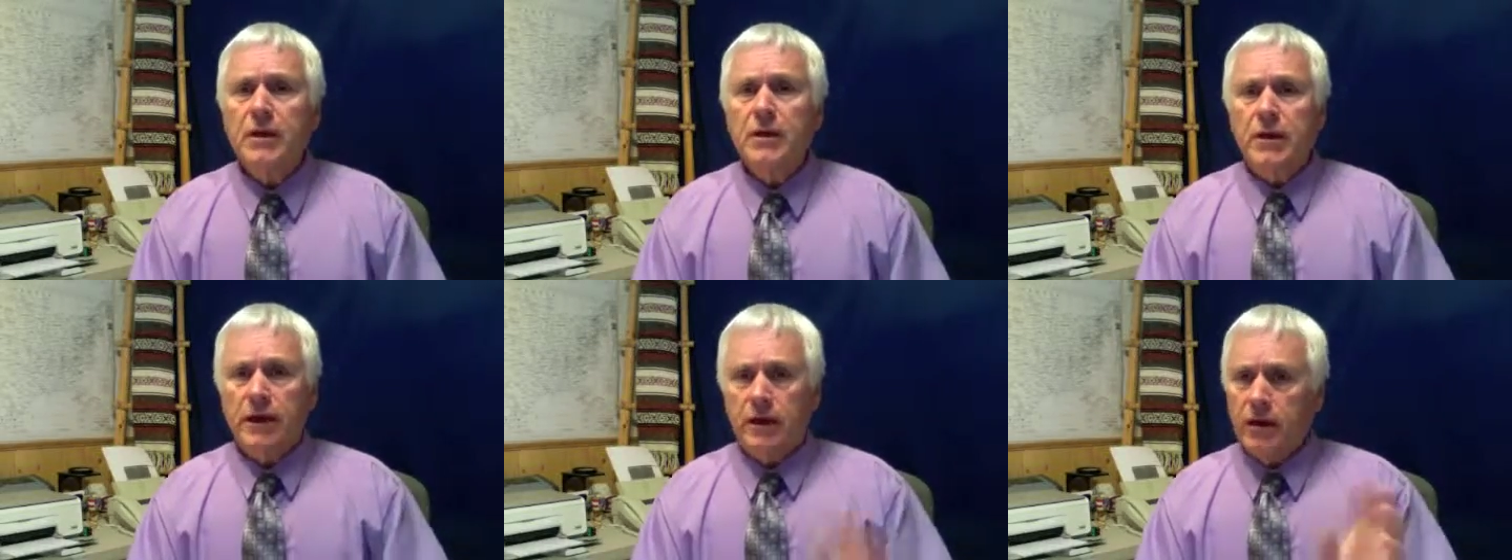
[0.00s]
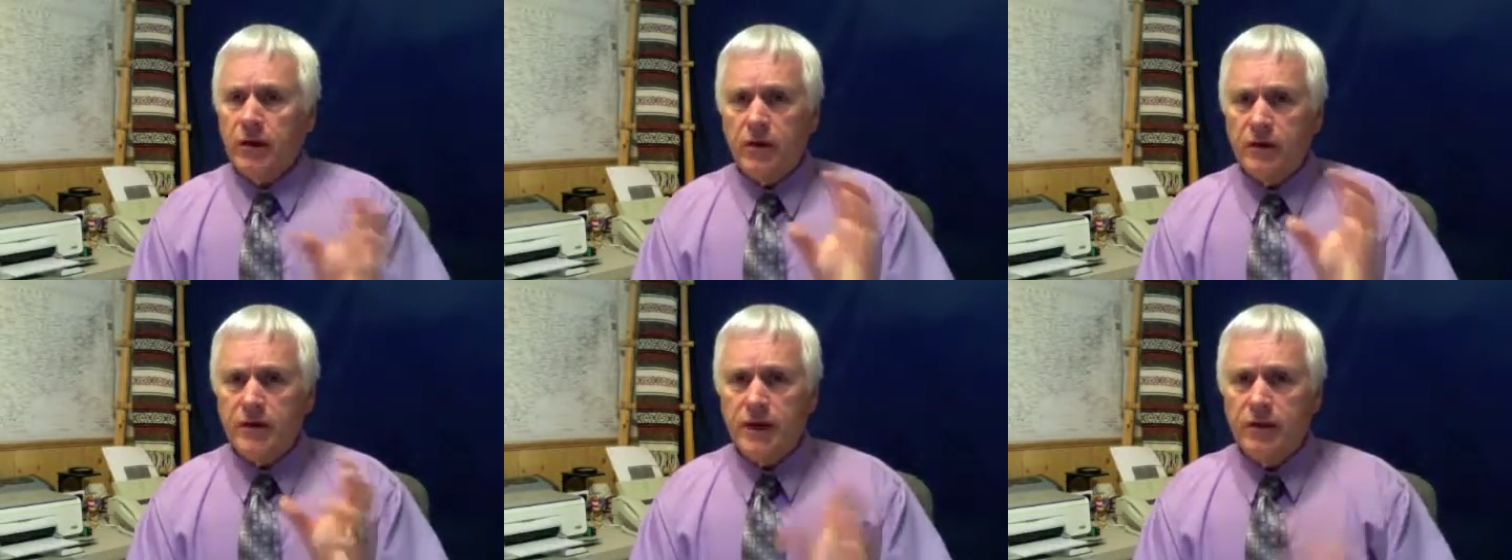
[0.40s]
and I
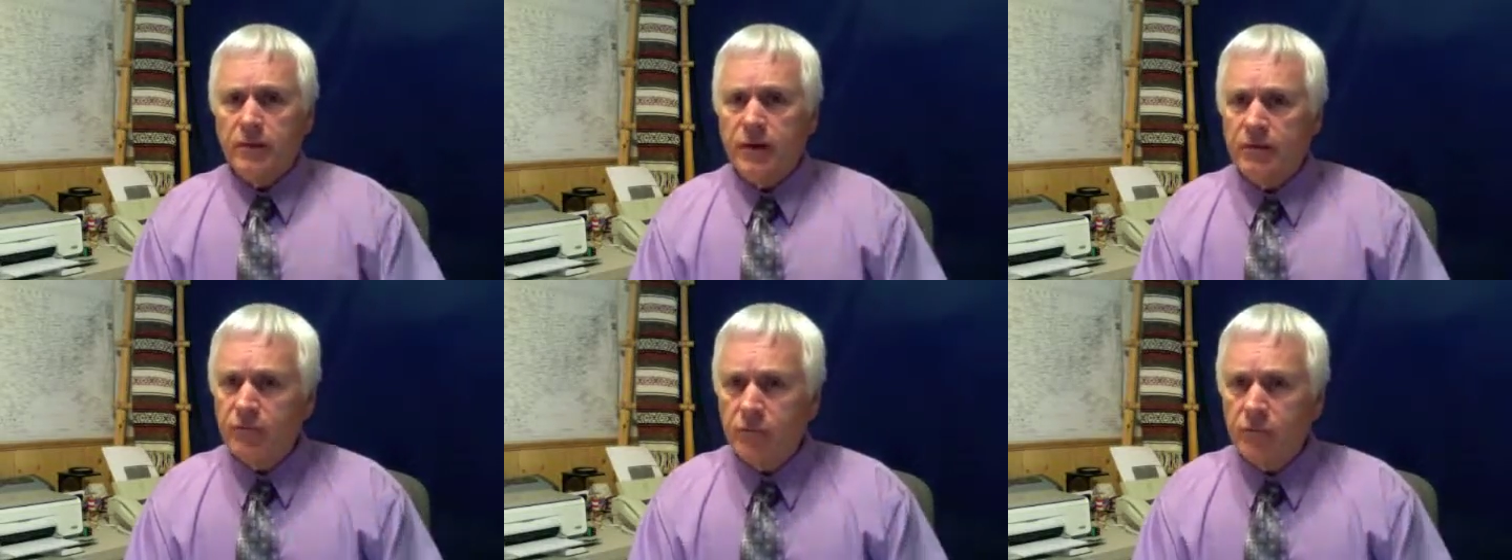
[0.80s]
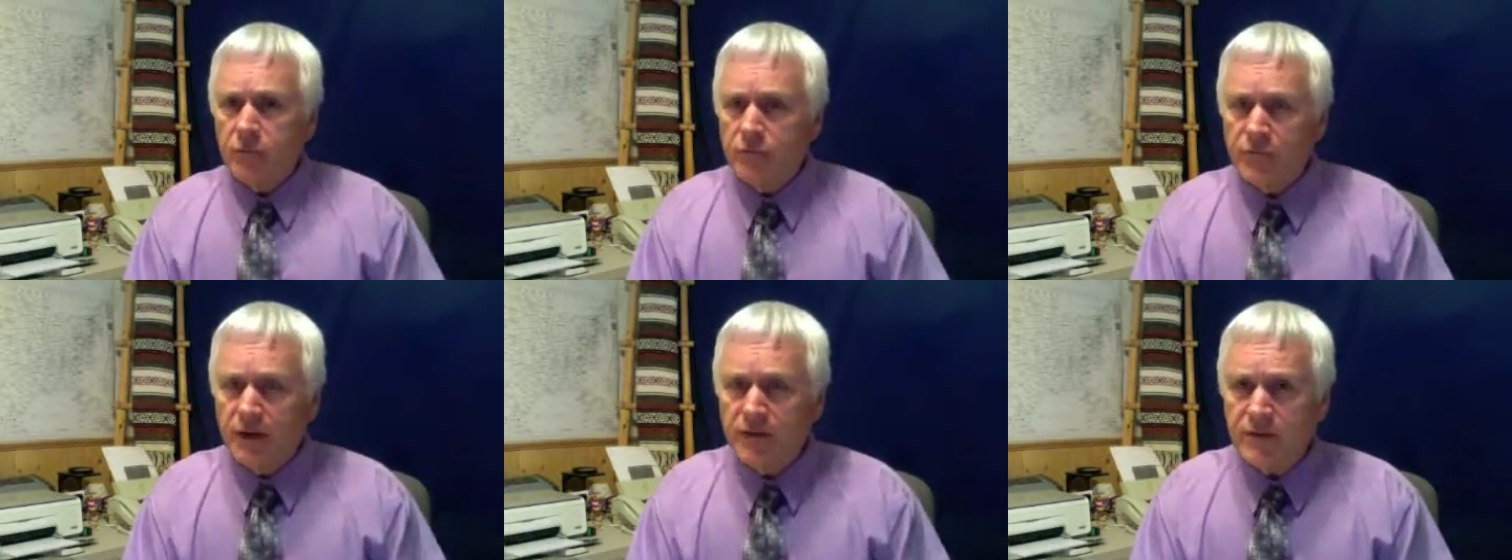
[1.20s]
only take about 4 or
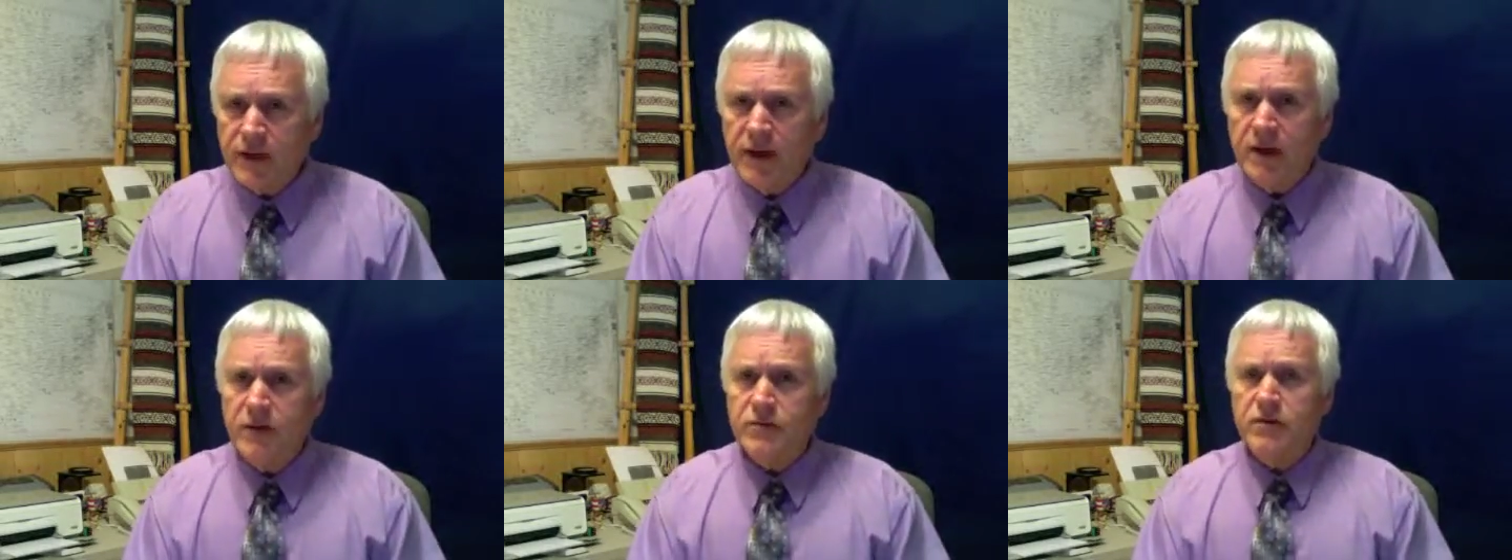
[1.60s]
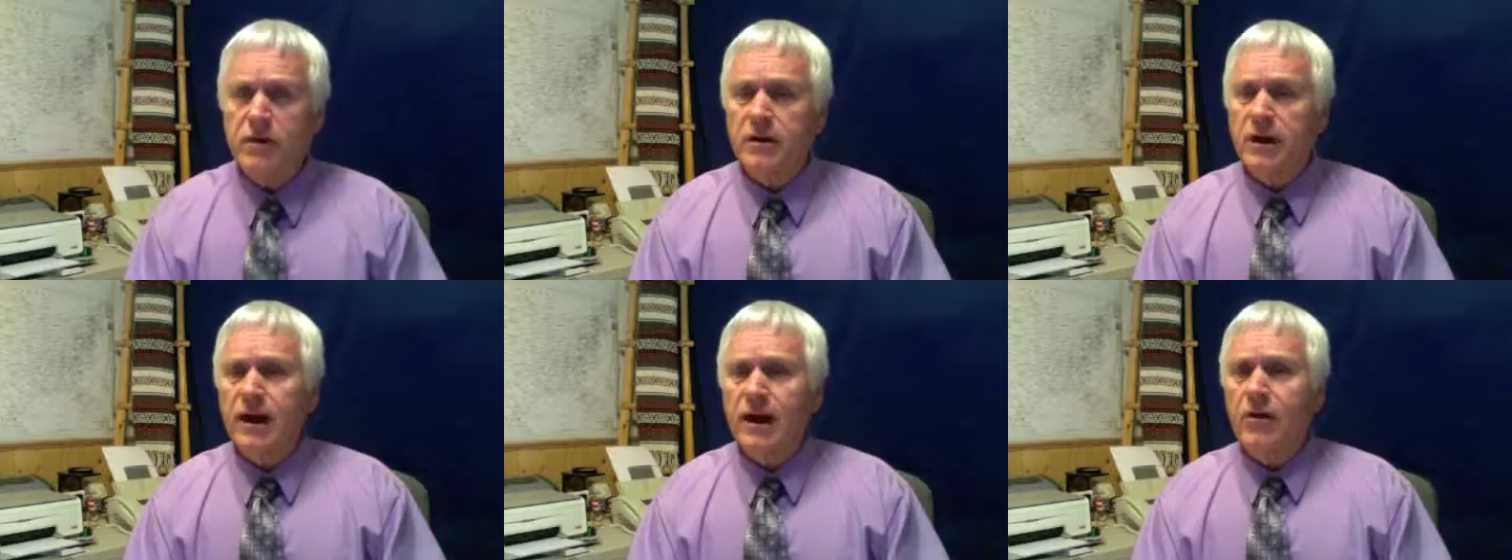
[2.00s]
5 candidates
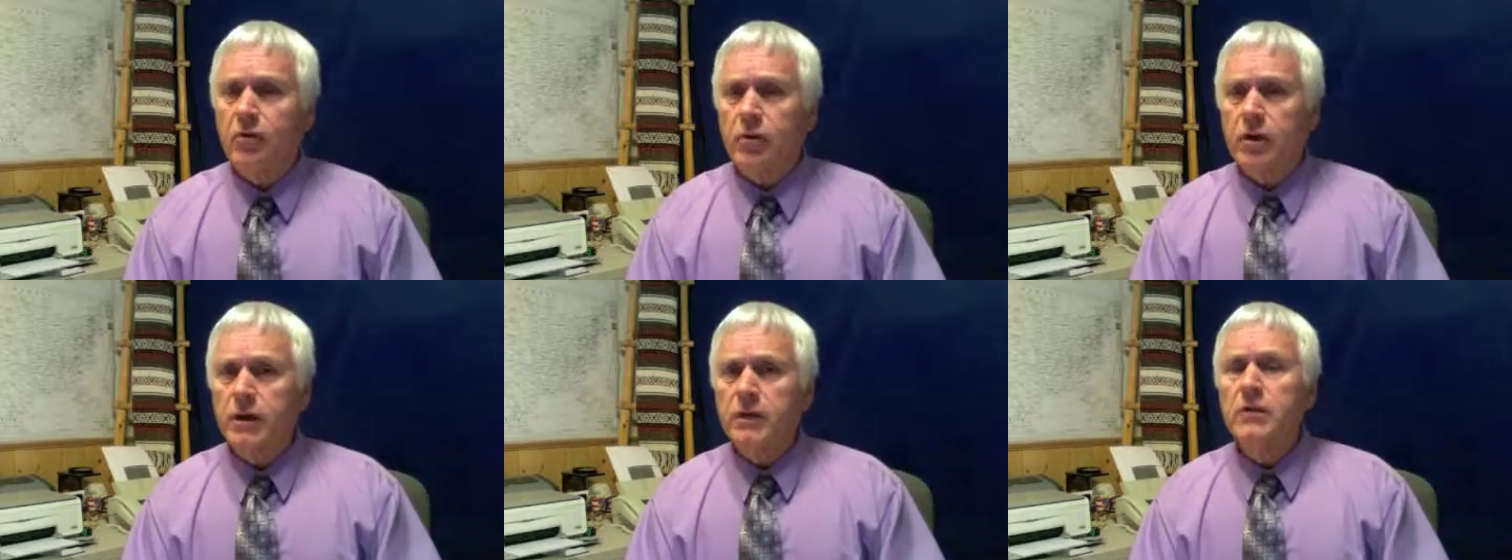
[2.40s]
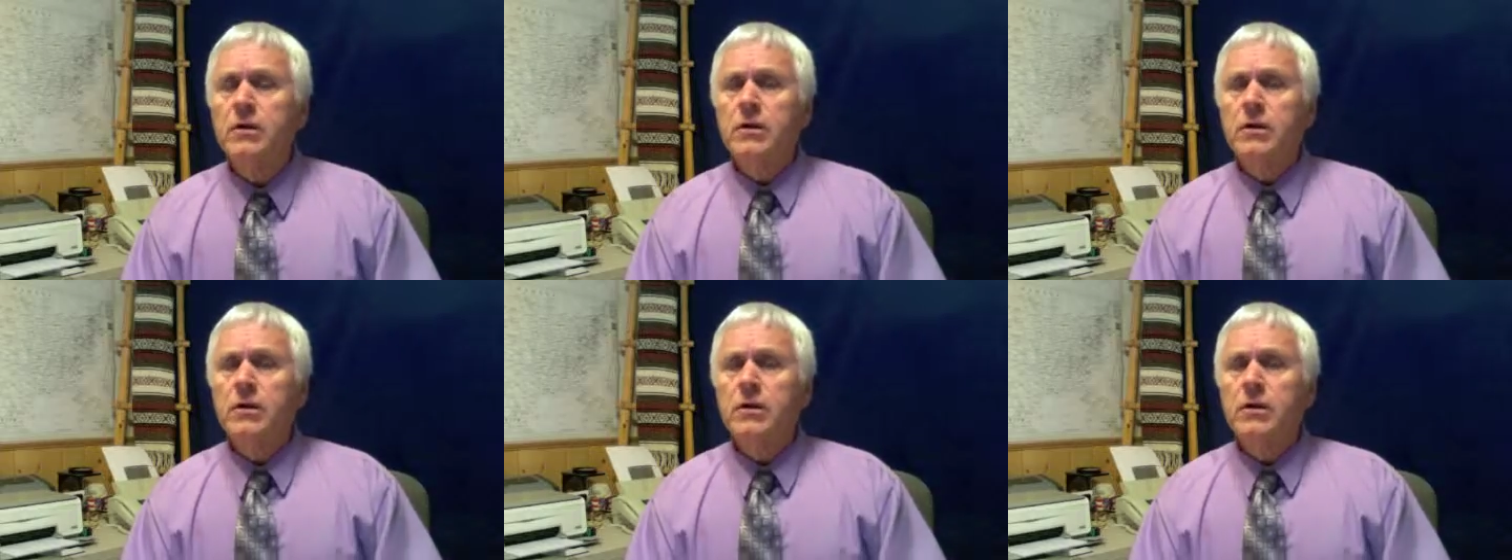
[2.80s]
on that one.